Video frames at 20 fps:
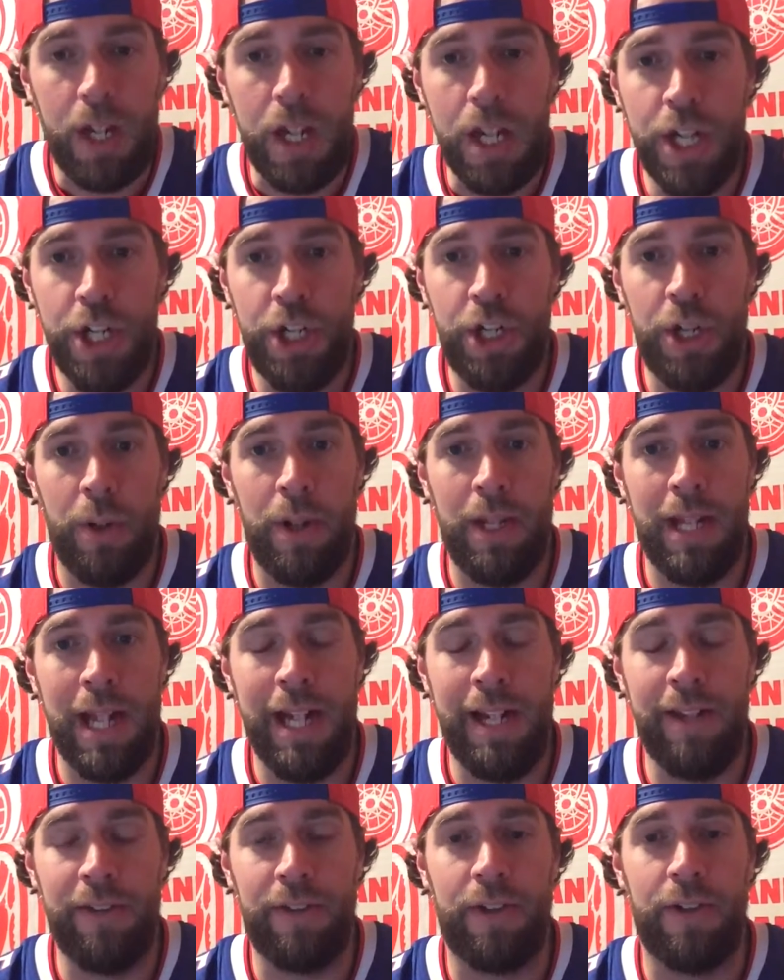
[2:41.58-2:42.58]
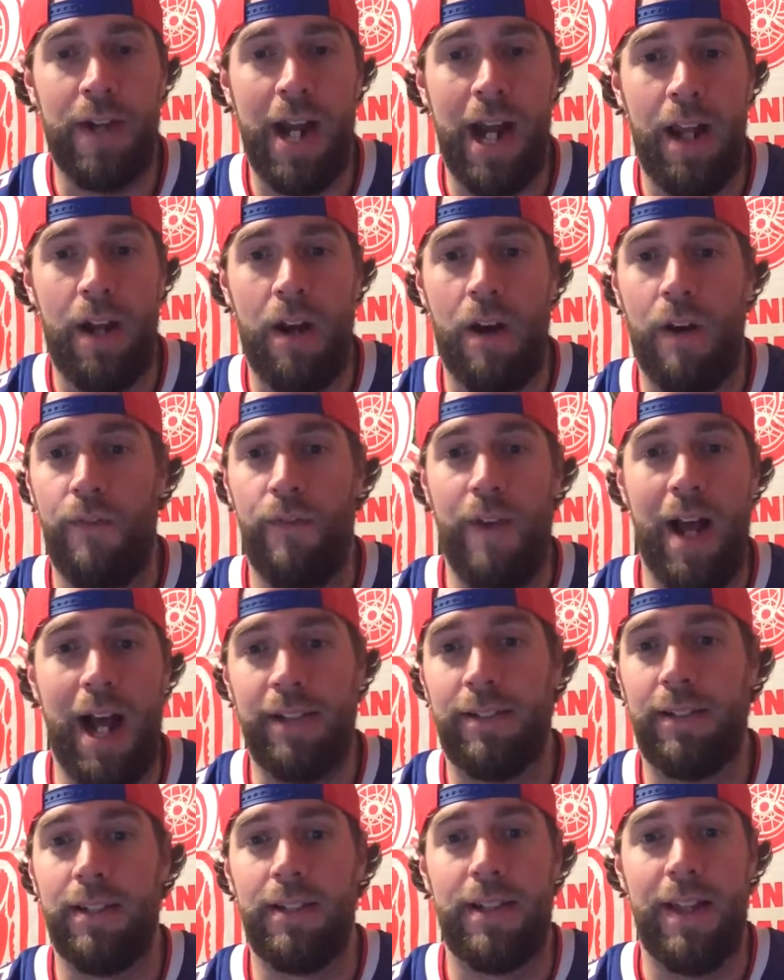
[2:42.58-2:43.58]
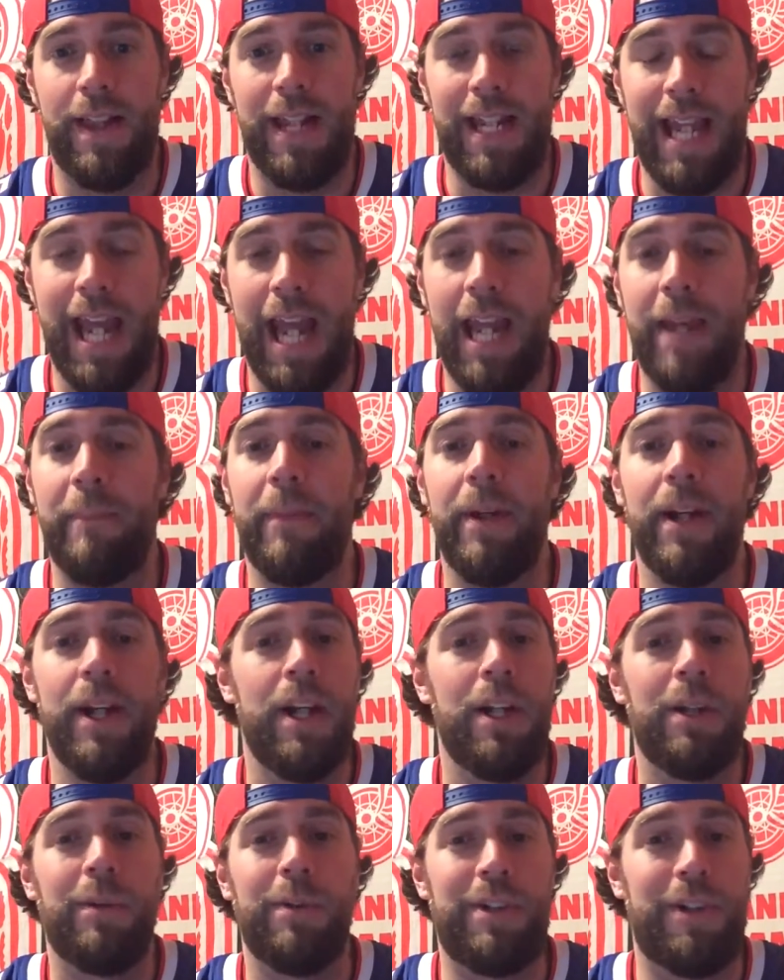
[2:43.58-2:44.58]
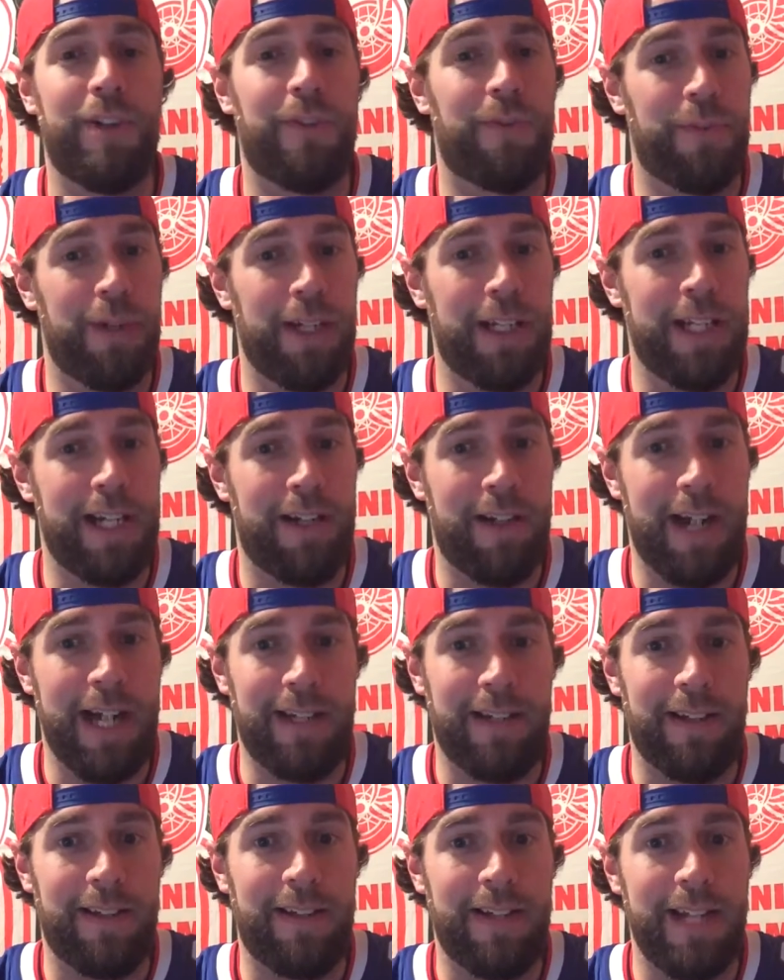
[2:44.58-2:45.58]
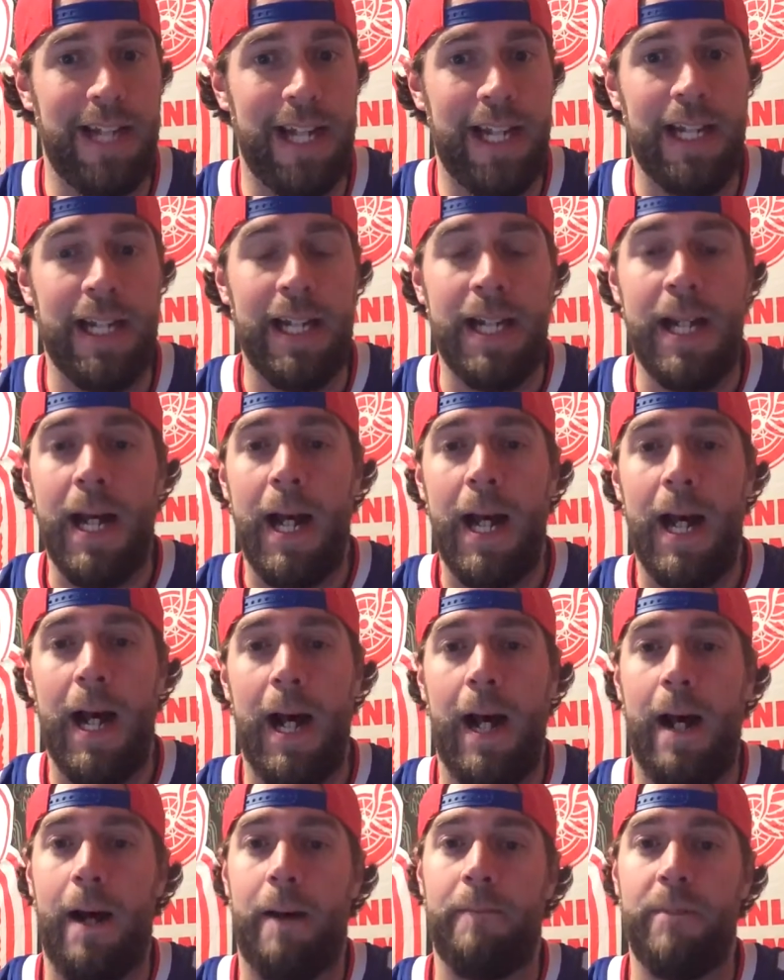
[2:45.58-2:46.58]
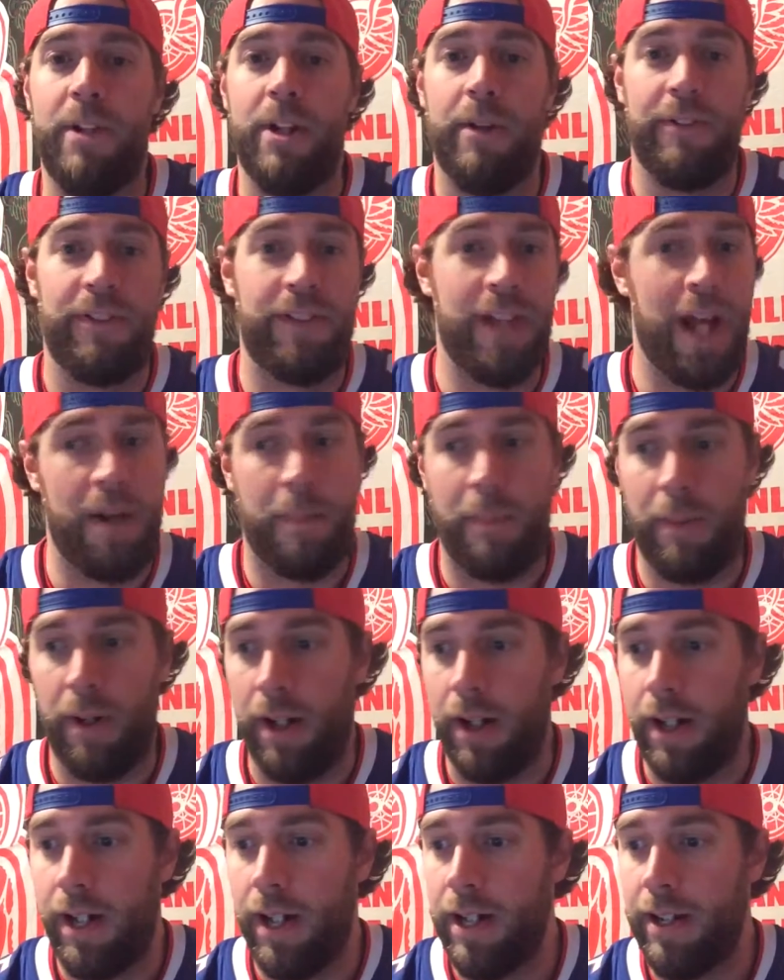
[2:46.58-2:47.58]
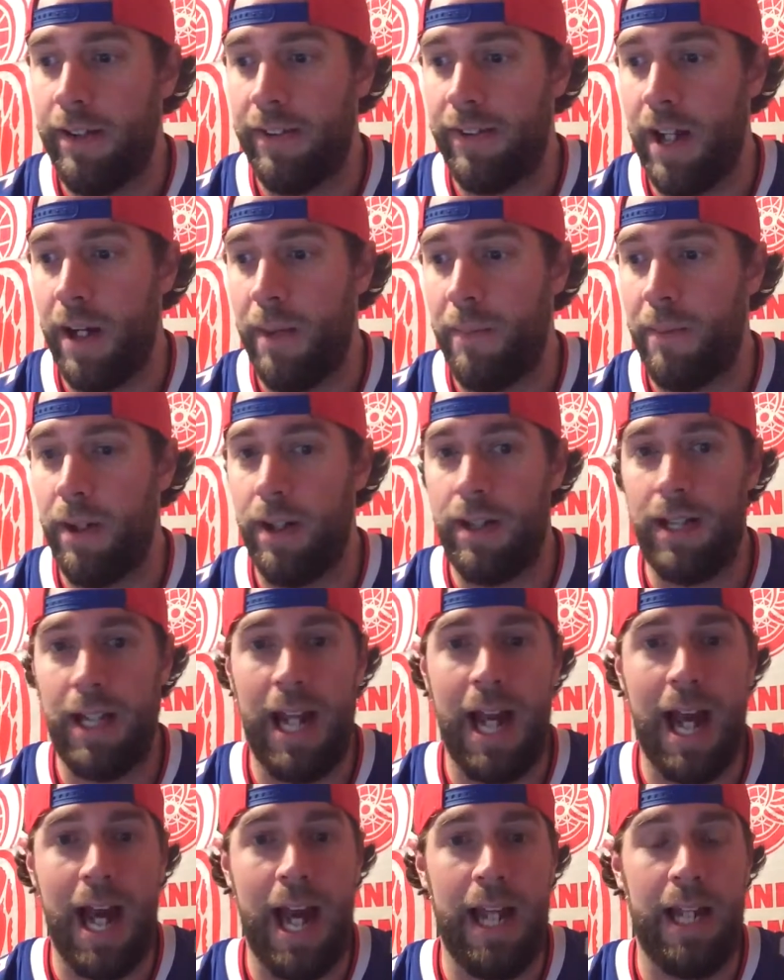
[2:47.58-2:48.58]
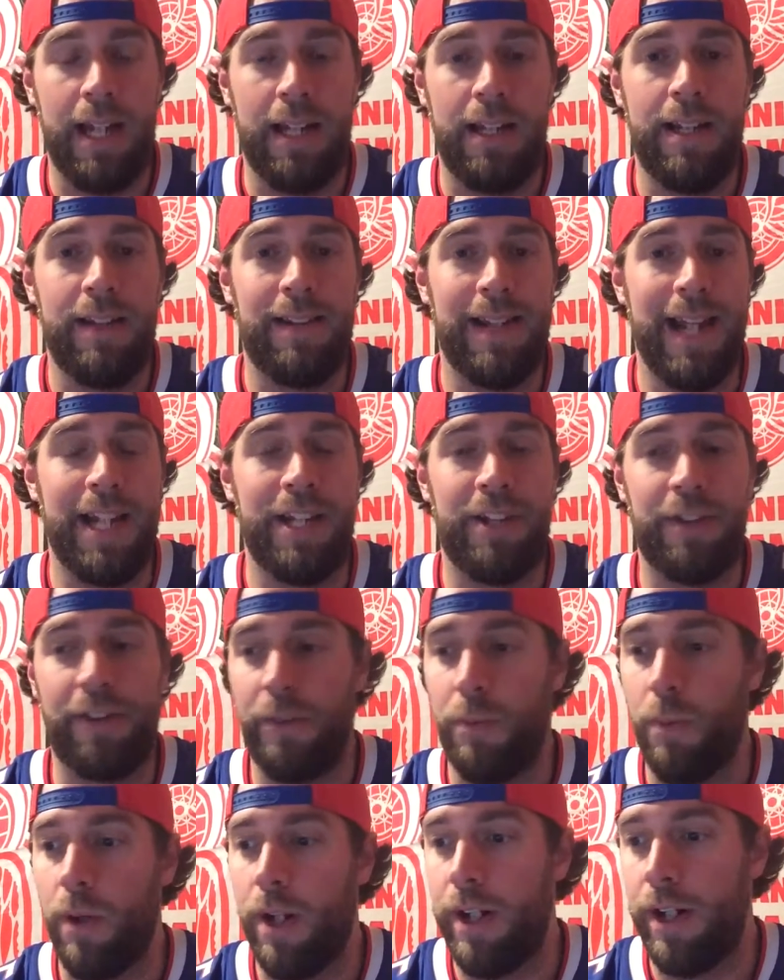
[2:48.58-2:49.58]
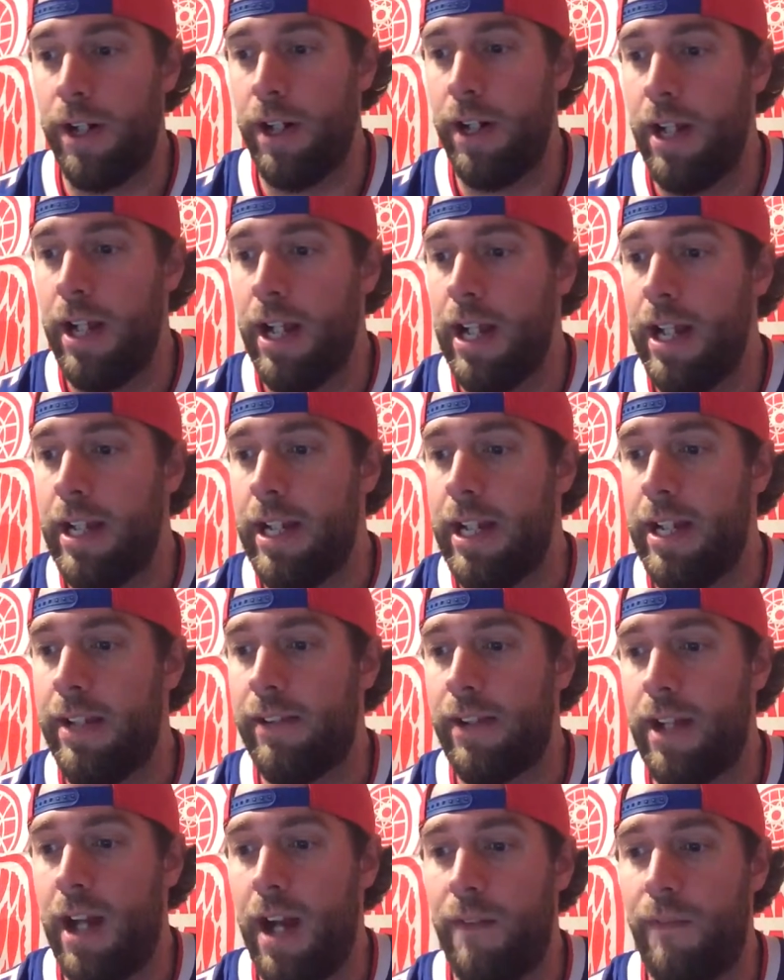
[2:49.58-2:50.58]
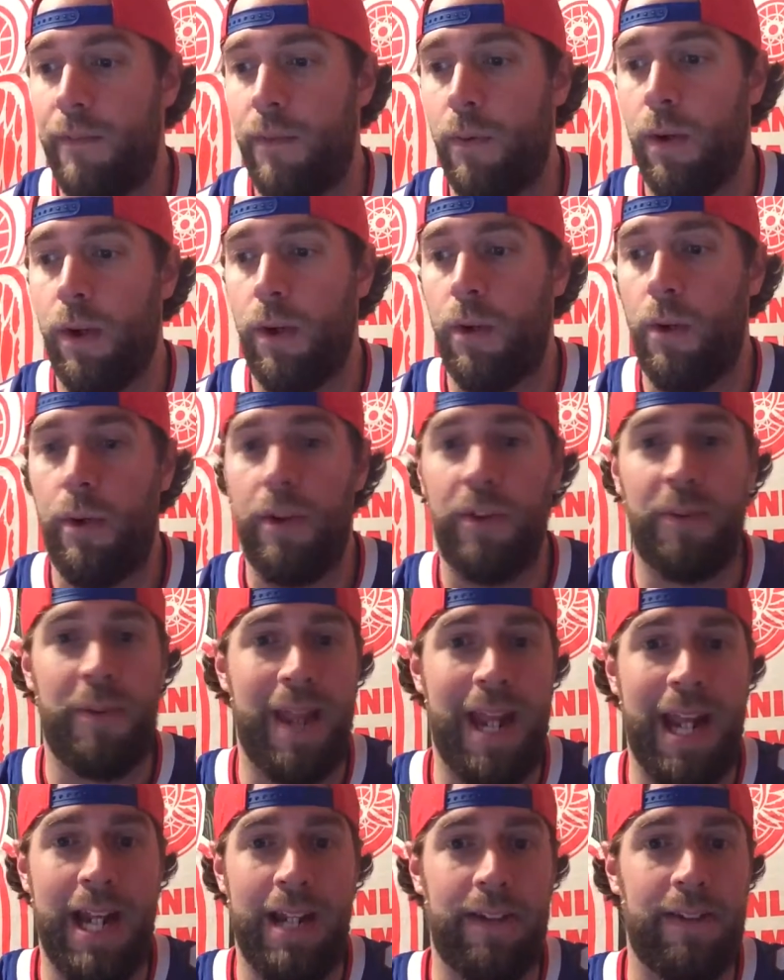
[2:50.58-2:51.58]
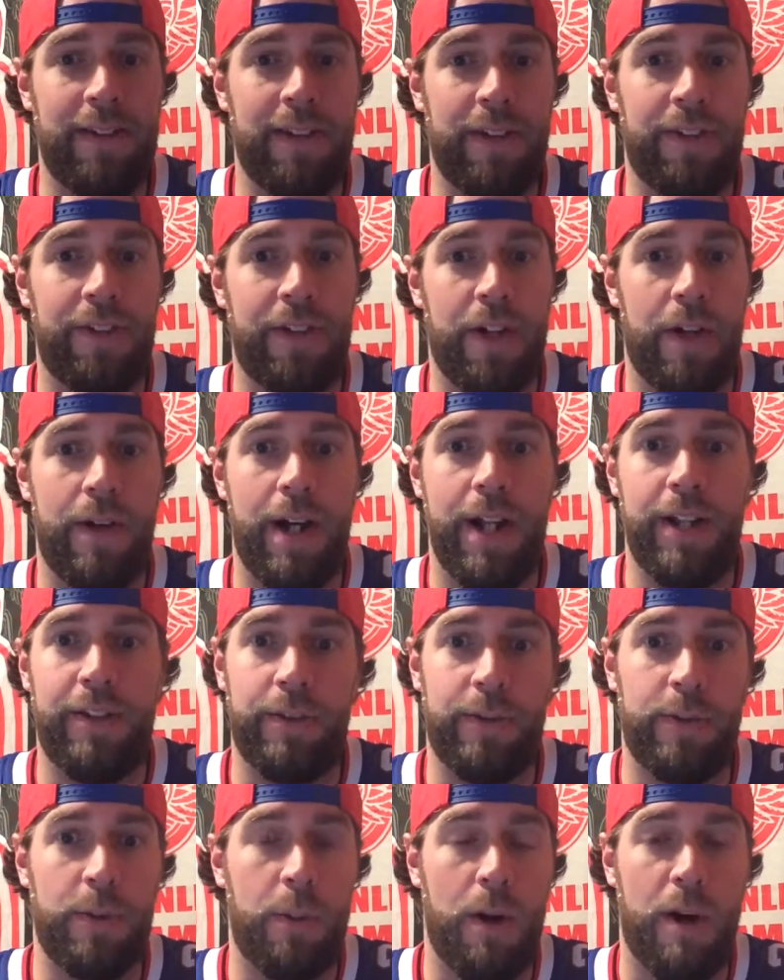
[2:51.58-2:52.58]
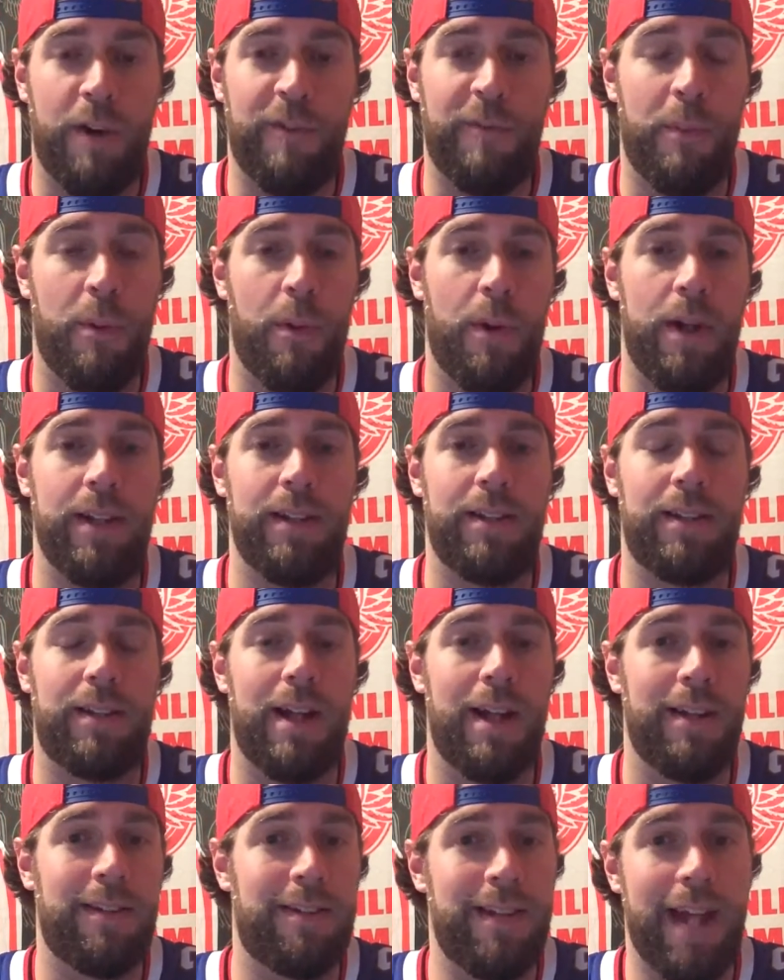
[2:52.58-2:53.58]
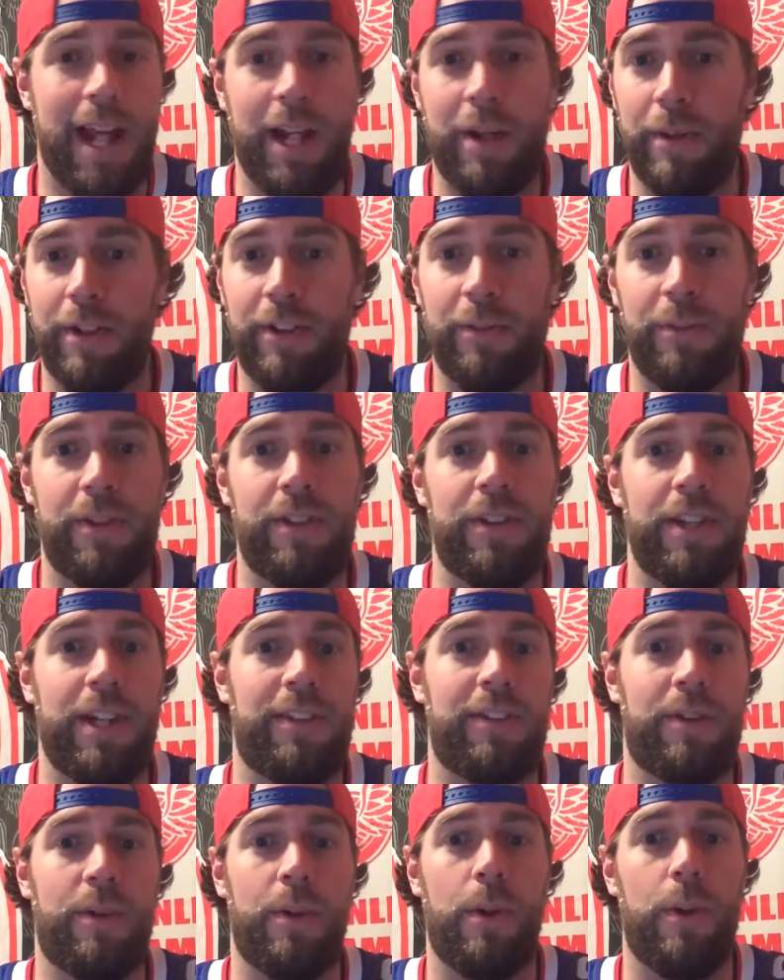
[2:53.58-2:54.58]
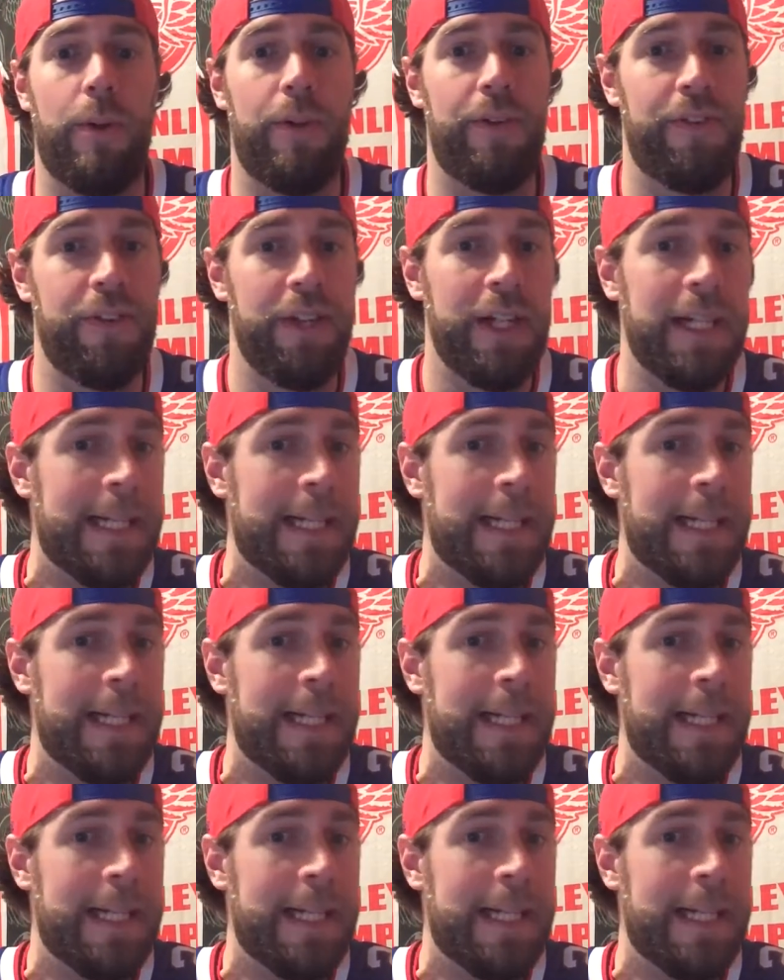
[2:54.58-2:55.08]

He's showing that he's great at all facets of the game, which is really great to see. Zetterberg, the guy, he's ageless wonder. He's got 4 goals with 8 assists already, so 12 points. Gus Nyquist with 6 goals.